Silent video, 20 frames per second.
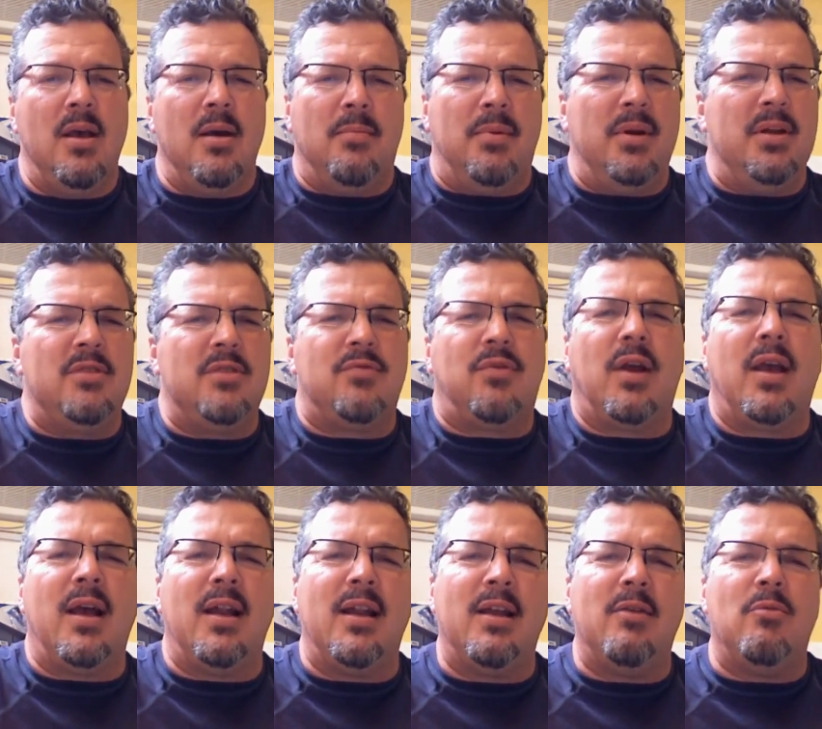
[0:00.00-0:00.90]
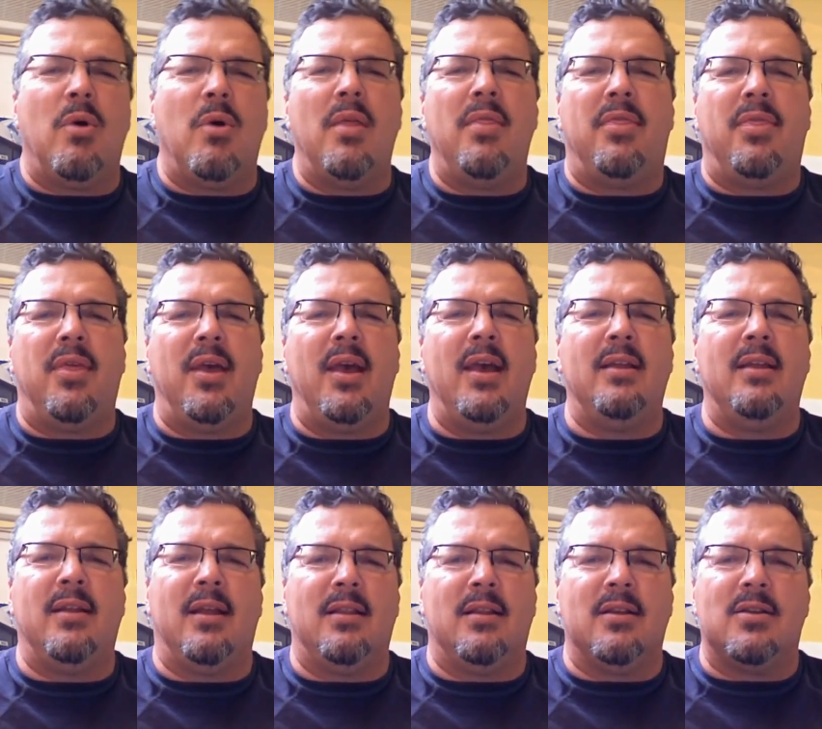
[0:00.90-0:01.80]
But he's forgetting one thing
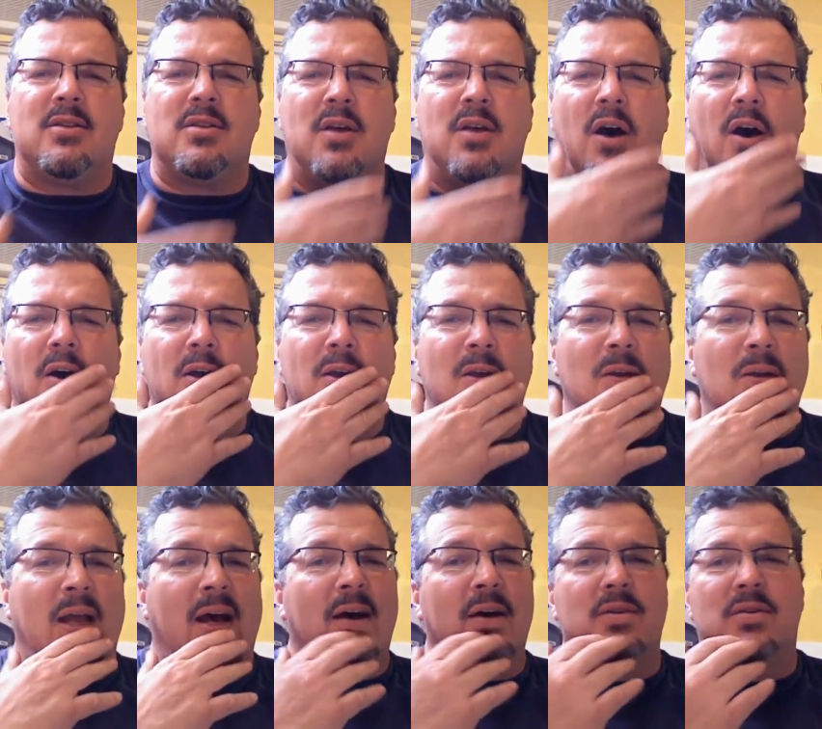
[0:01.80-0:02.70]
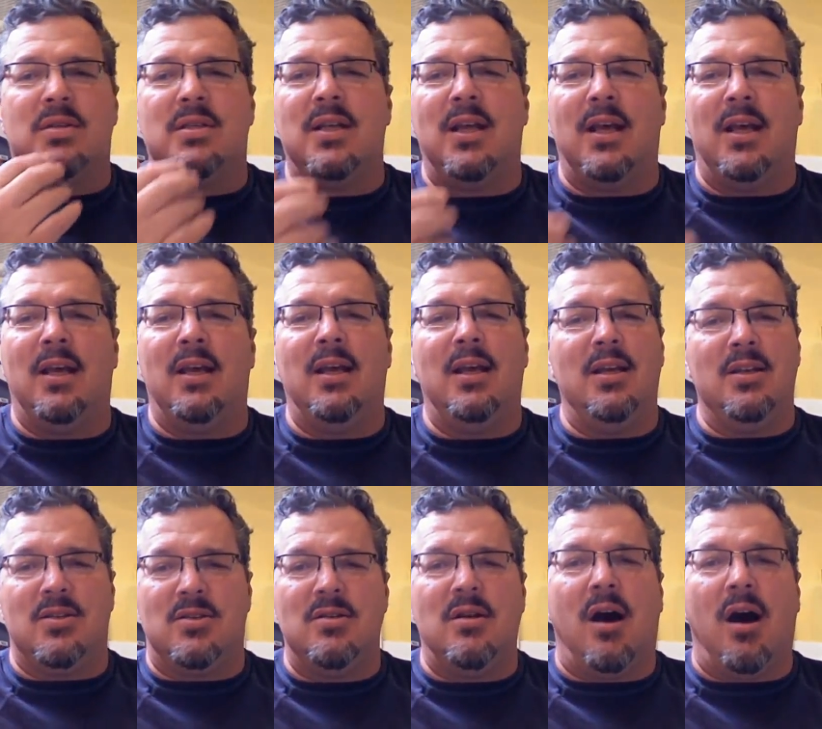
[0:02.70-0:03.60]
that the song you now sing
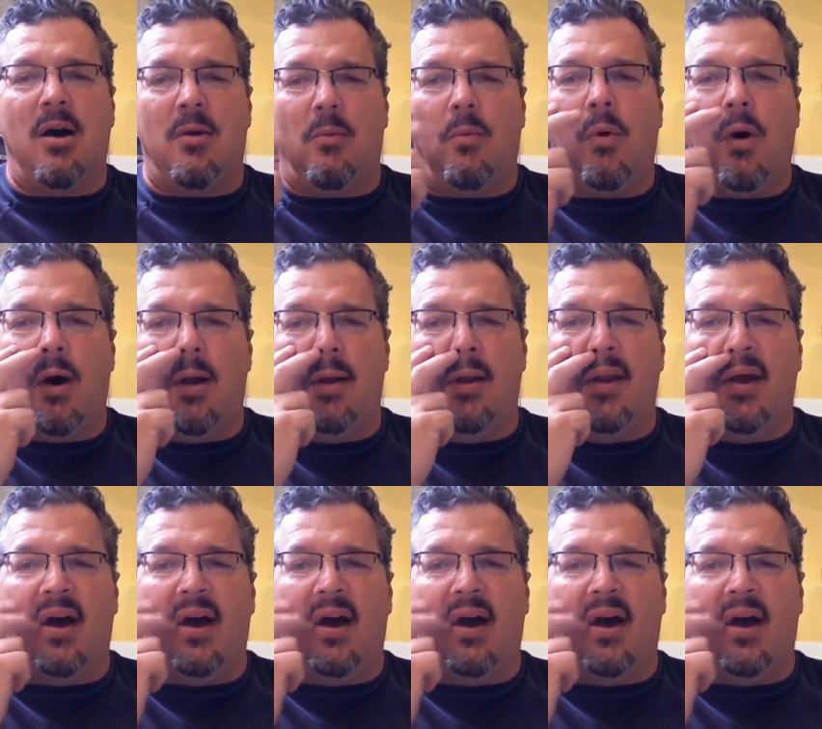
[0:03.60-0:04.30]
is not one